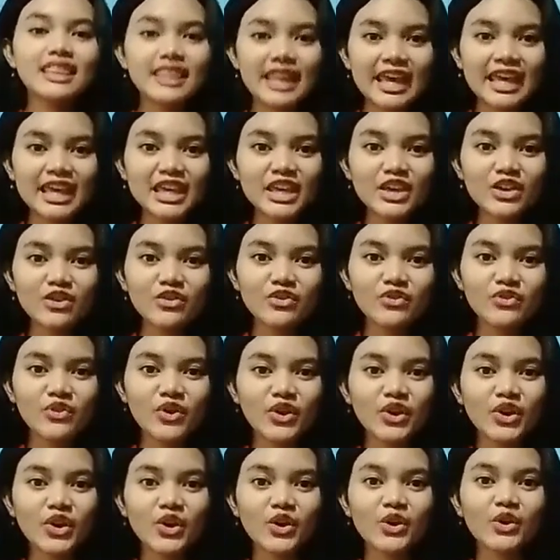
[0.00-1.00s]
Thank you
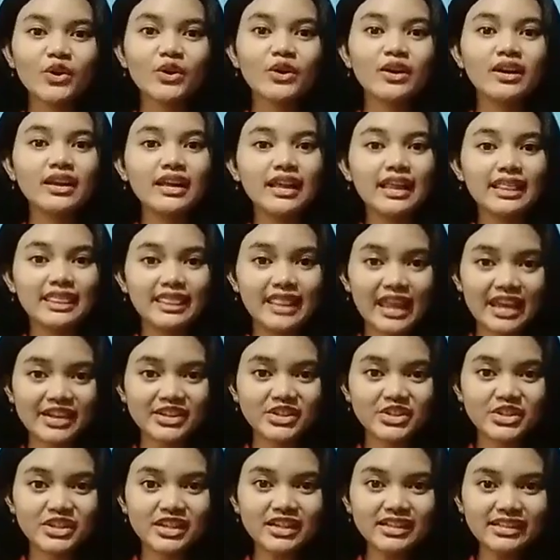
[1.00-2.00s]
for your
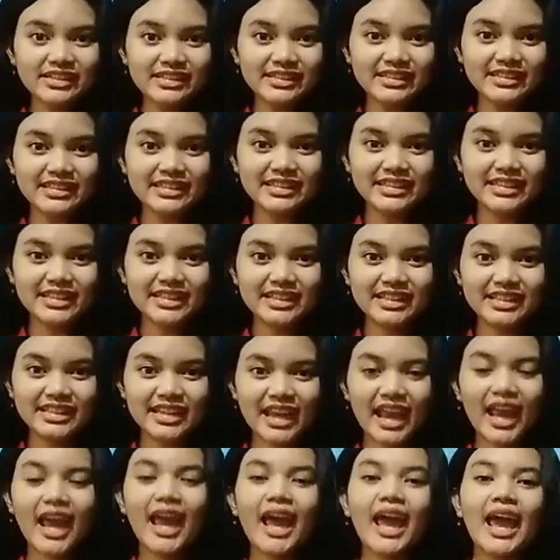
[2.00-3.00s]
attention
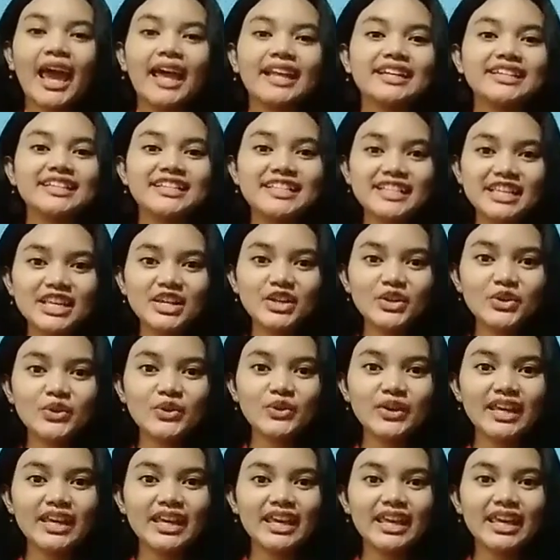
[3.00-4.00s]
and see you
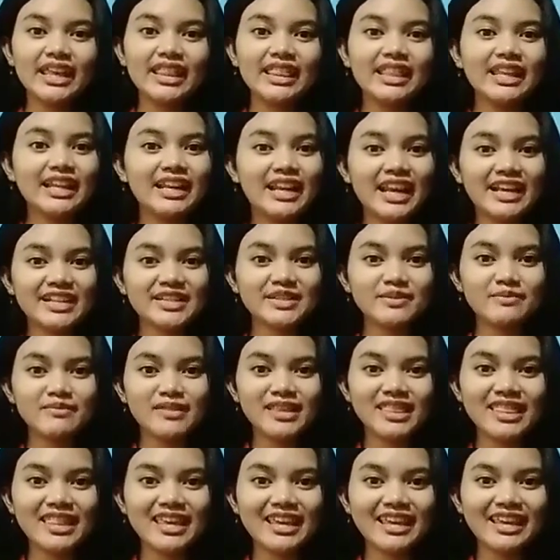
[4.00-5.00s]
in the next
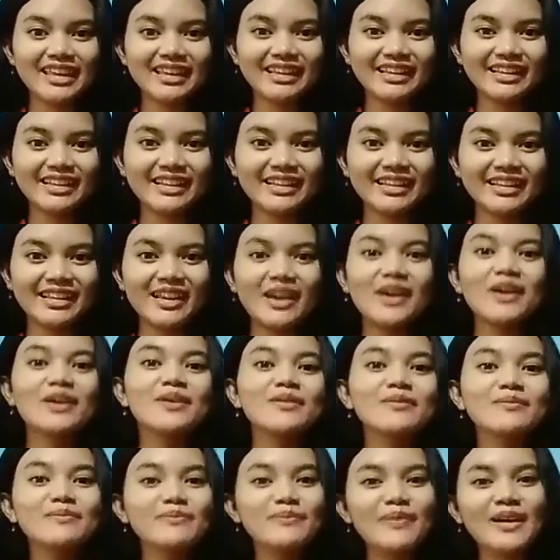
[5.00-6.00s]
meeting.
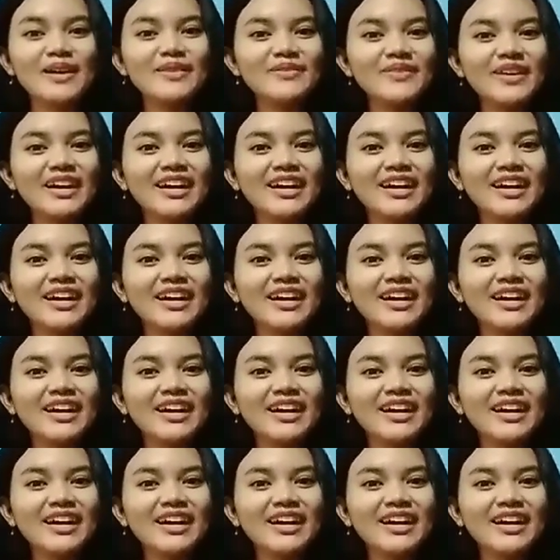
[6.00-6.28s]
Bye